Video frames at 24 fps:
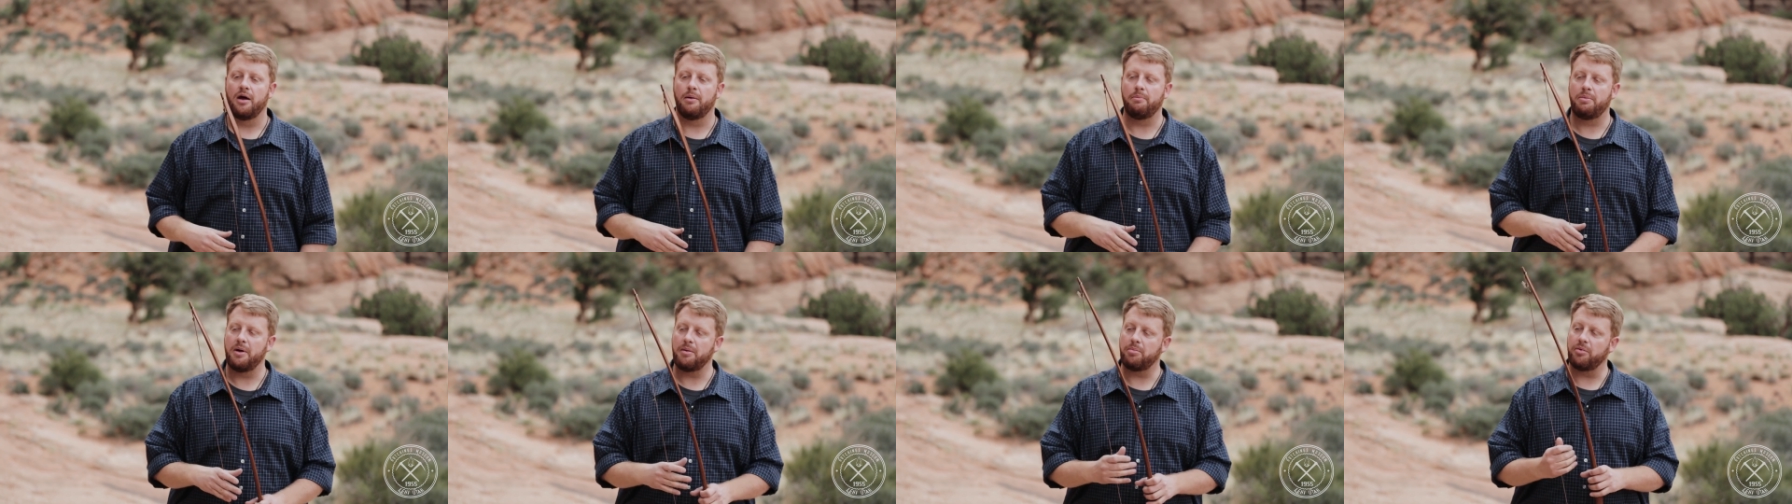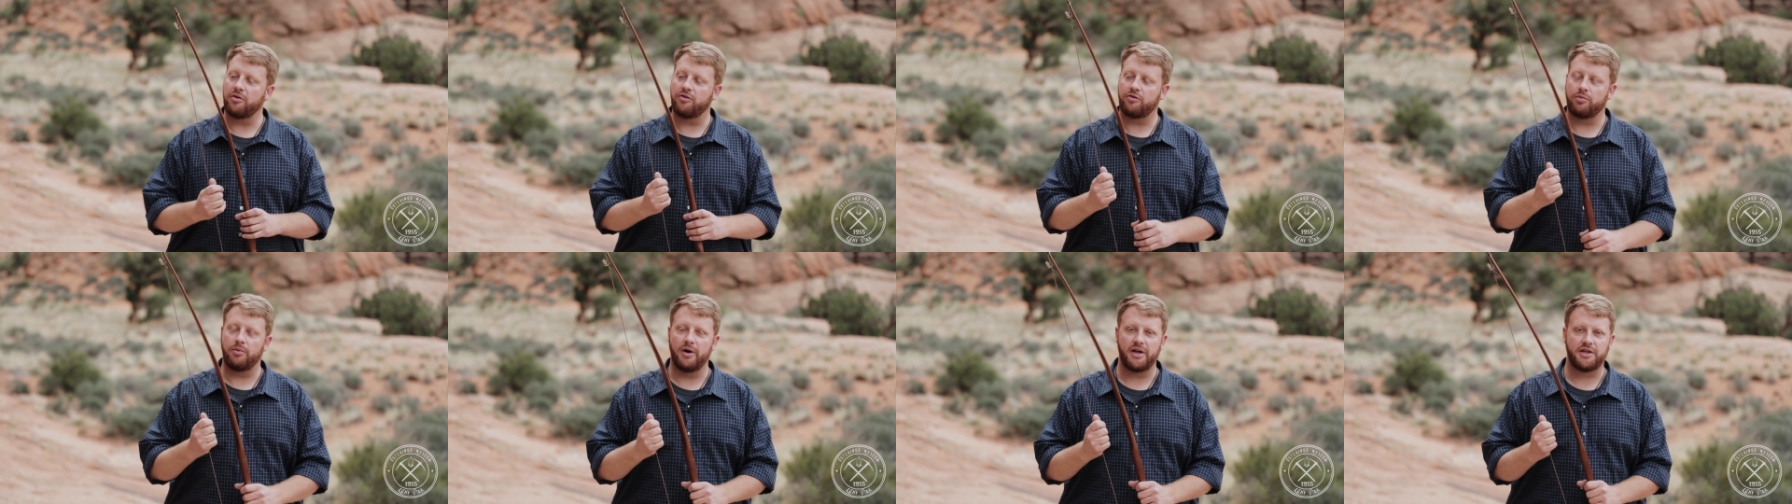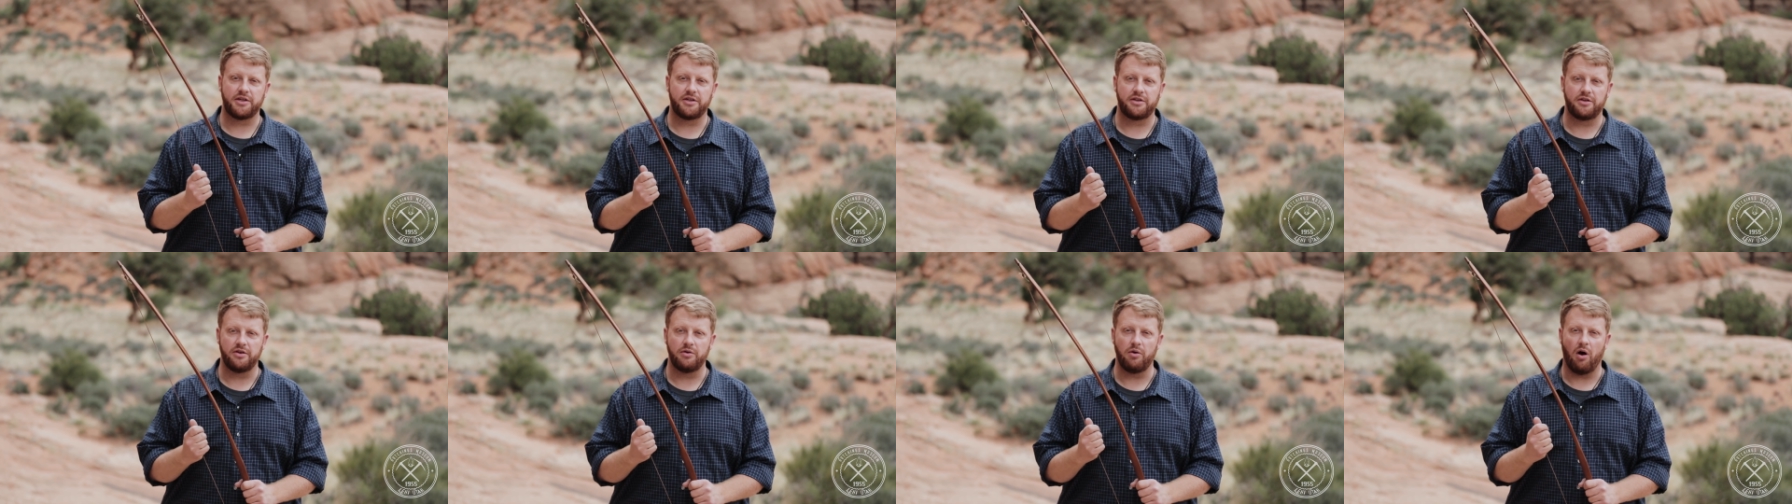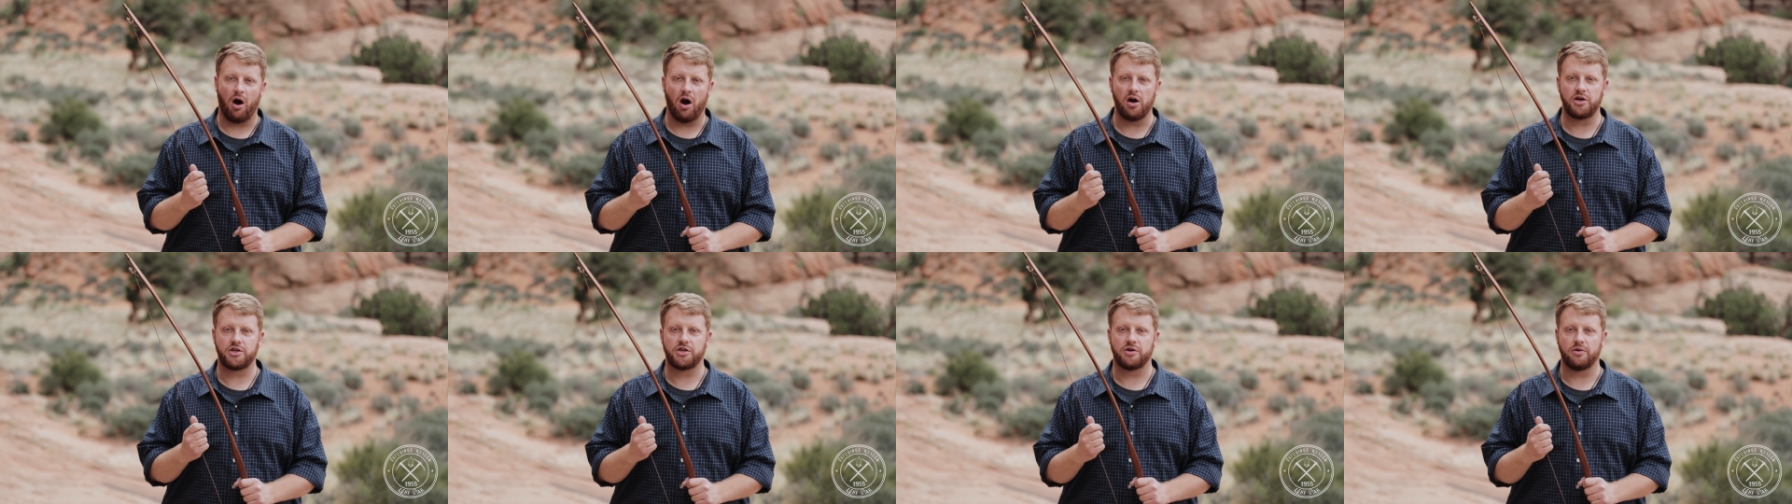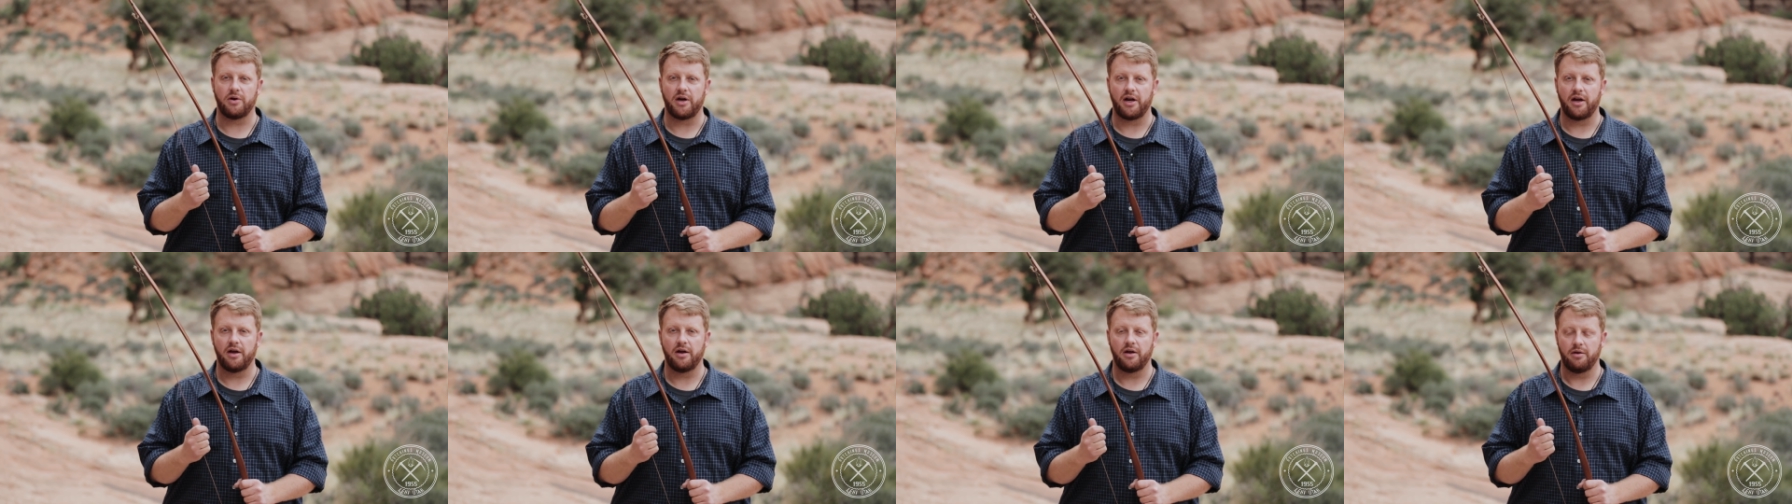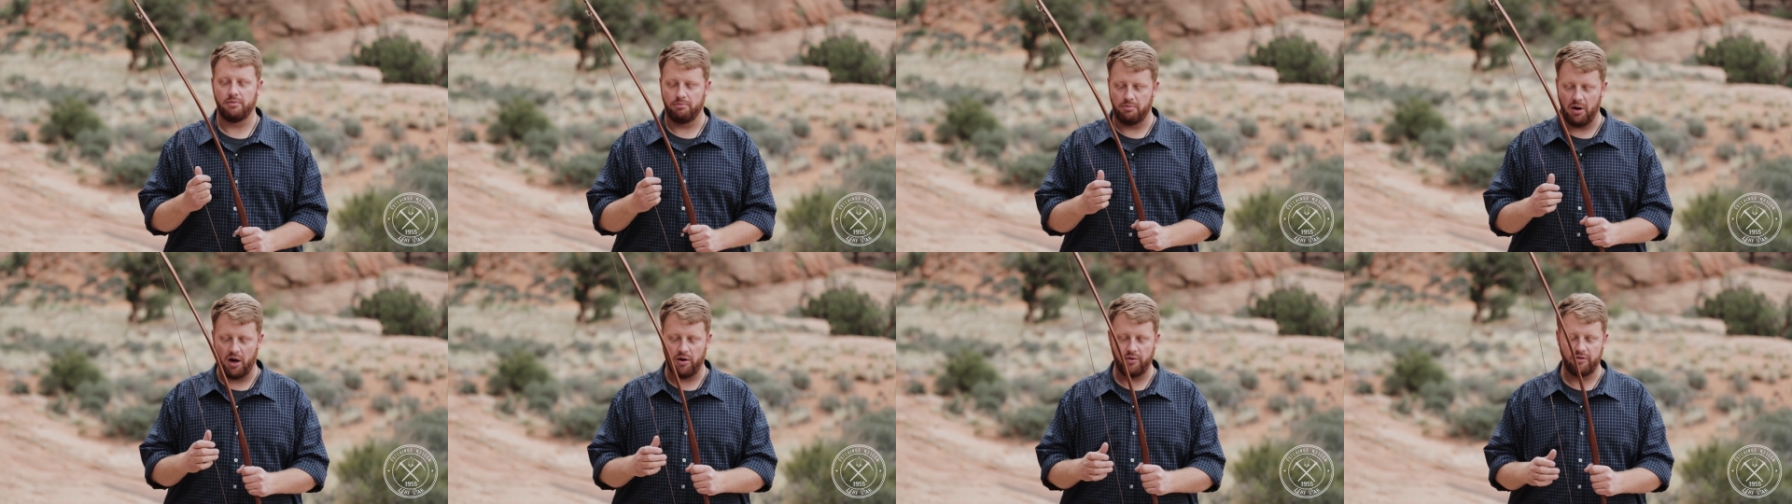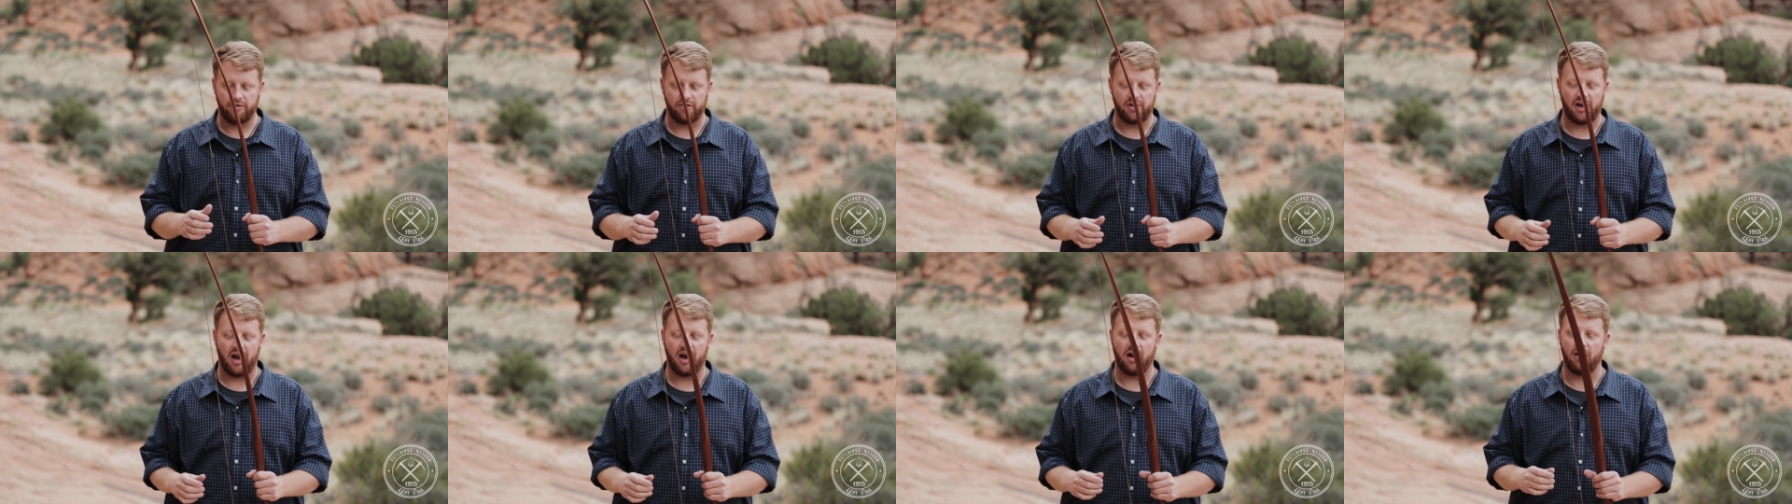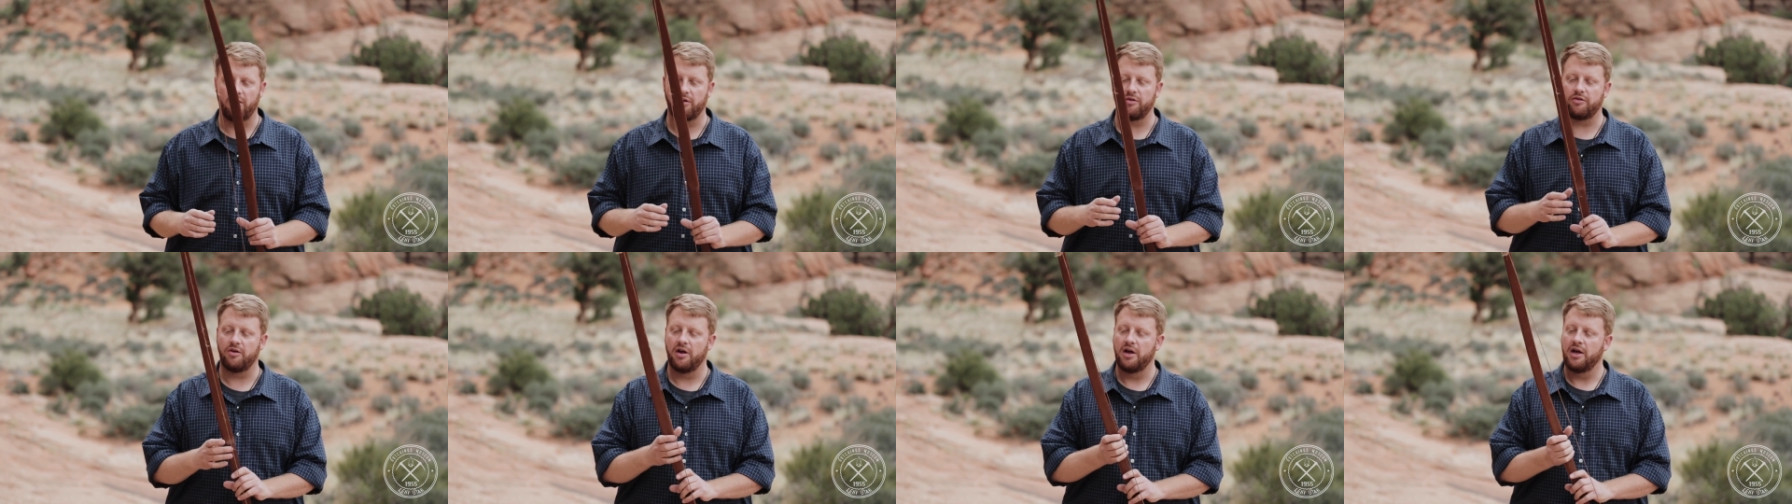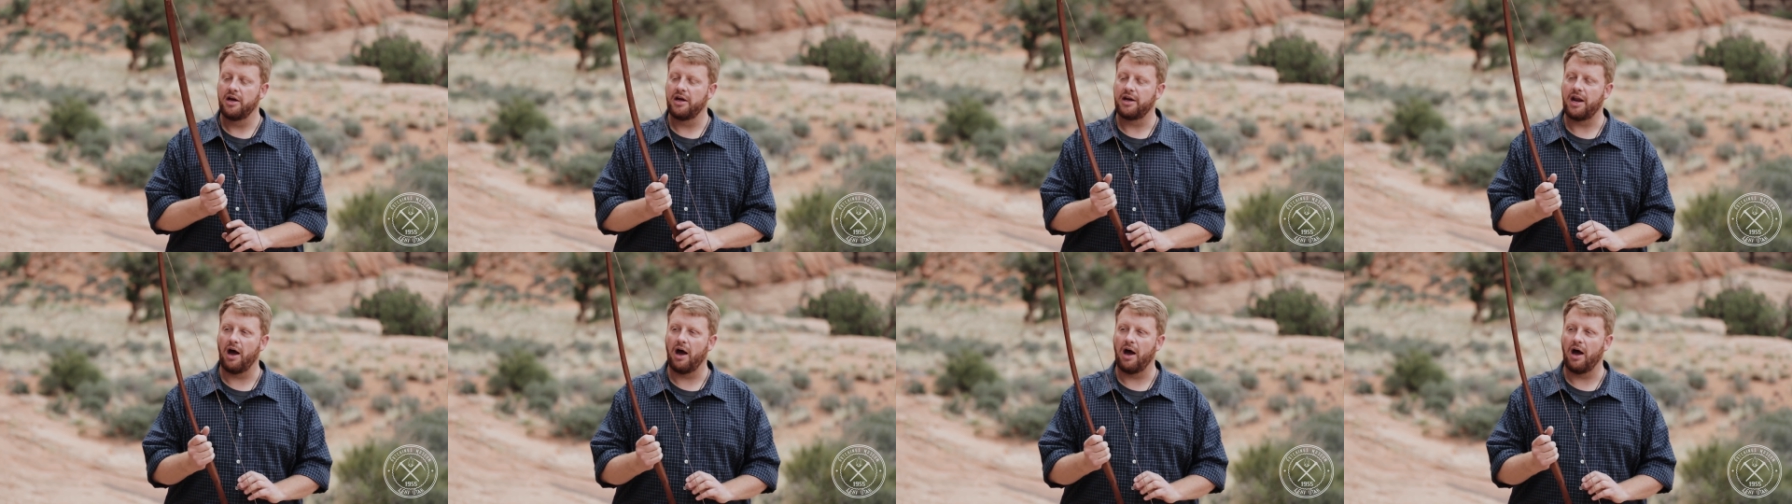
And people switch to archery bows and arrows.